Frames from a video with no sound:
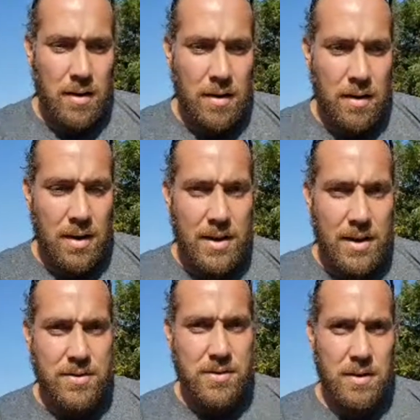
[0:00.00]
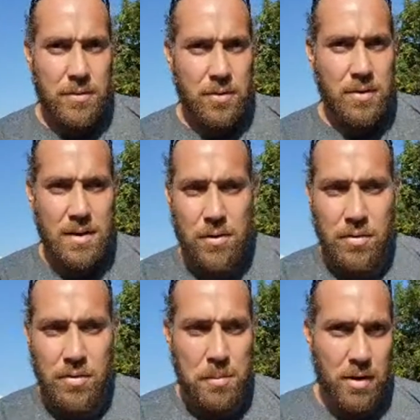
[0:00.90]
Guys, if you're not too
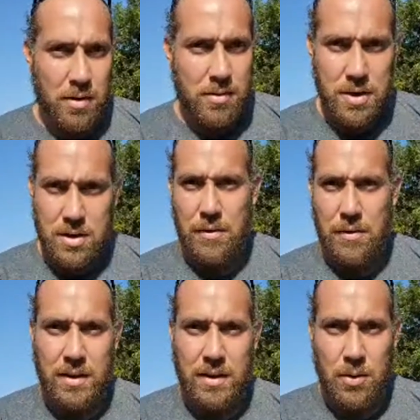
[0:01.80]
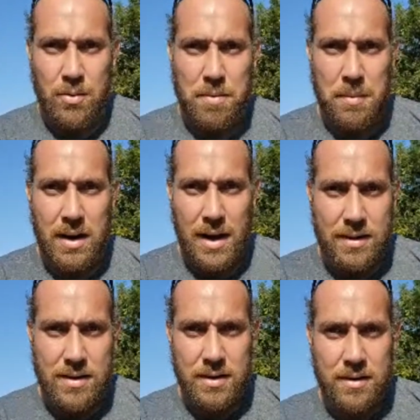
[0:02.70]
familiar geographically with
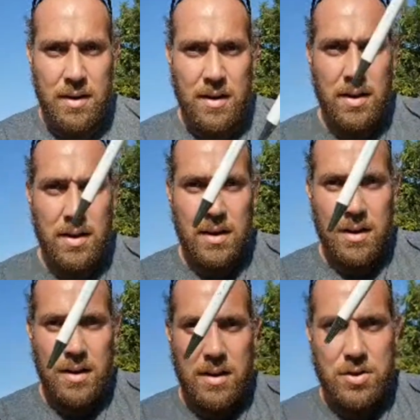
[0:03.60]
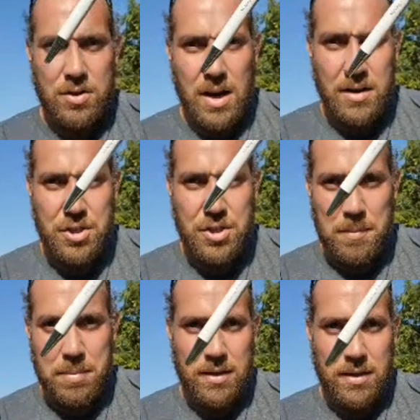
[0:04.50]
Manhattan, it's kind of shaped
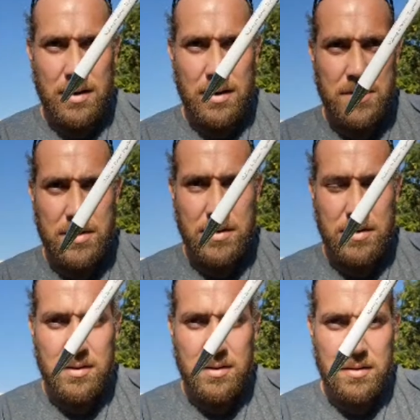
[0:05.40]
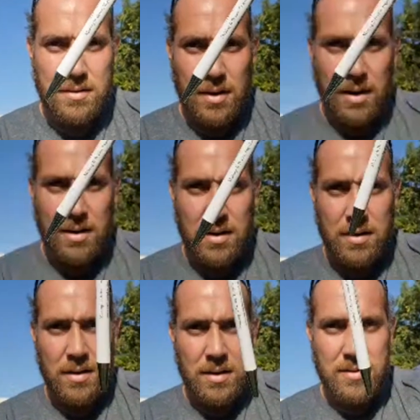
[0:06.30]
like this, right?
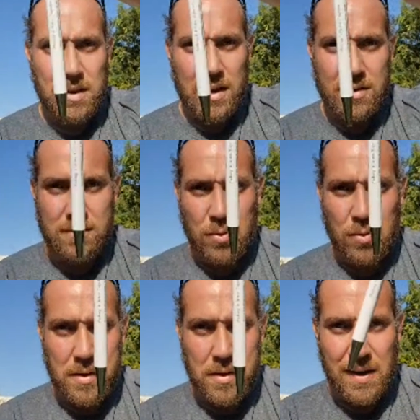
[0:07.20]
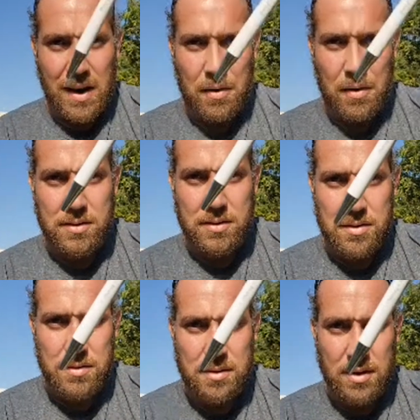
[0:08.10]
It's not north and south,
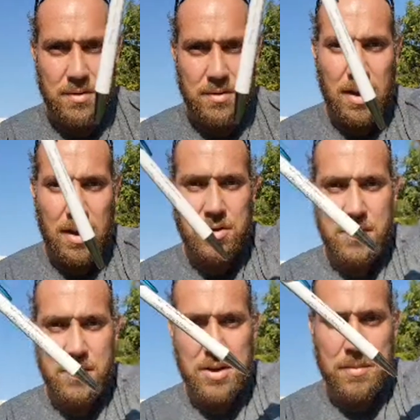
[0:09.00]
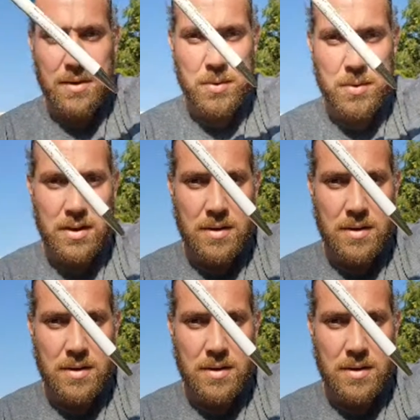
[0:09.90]
it's actually shaped this way.